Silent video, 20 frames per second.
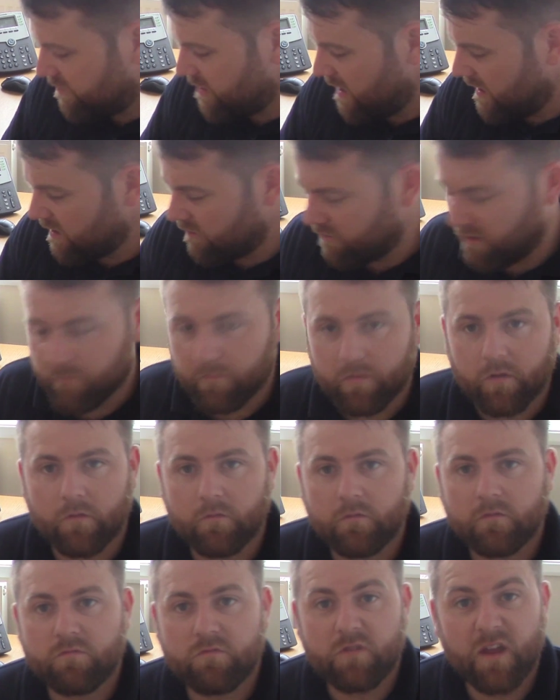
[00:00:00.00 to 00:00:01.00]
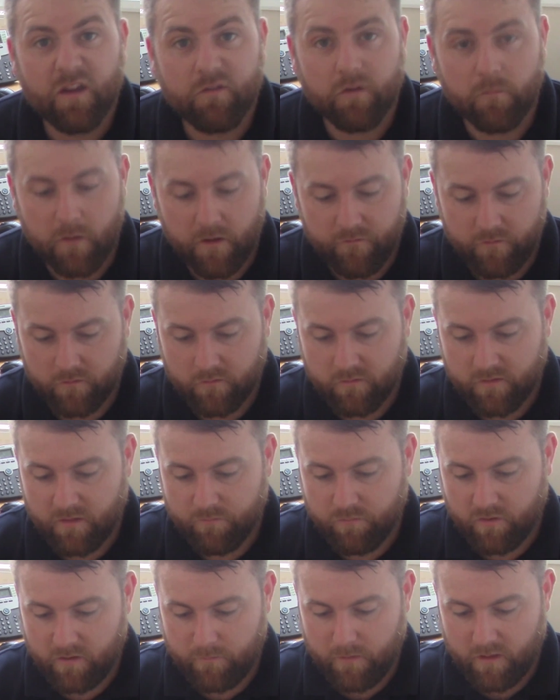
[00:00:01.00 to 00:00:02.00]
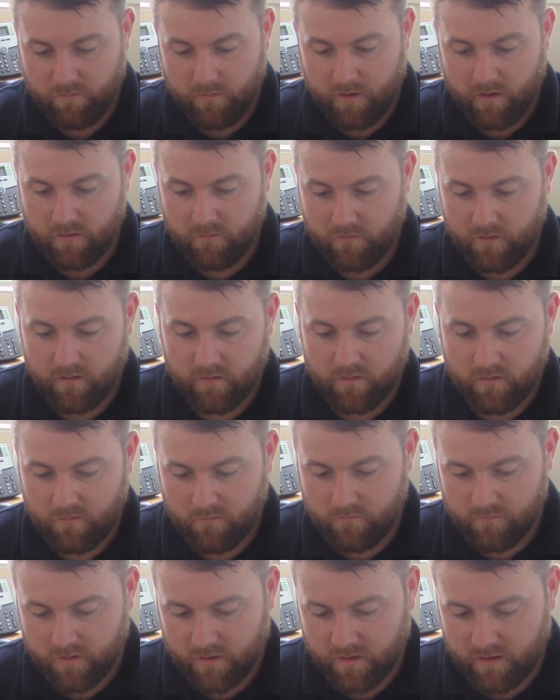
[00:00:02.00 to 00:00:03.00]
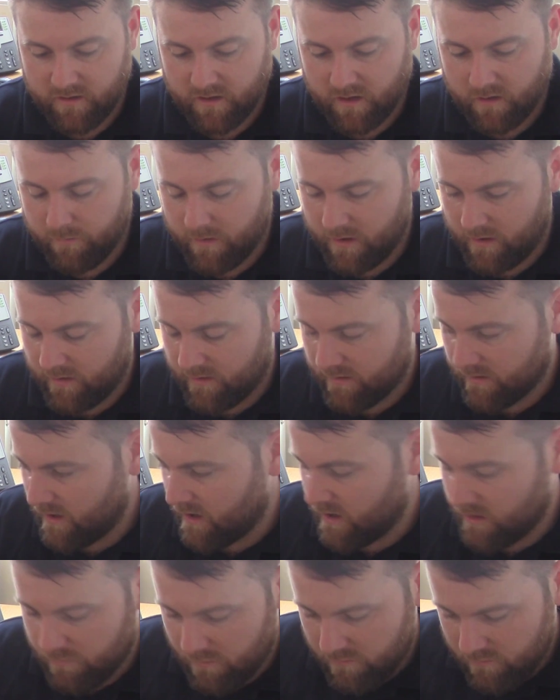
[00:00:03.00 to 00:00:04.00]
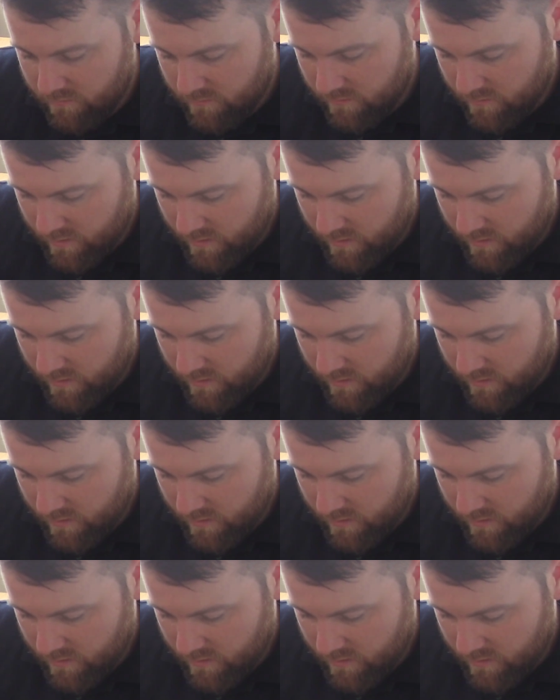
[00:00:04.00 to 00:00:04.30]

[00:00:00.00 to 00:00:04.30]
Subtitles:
The jelly crimp method, because that's probably the best way of doing it. So I'm just going to nick a bit of this cable.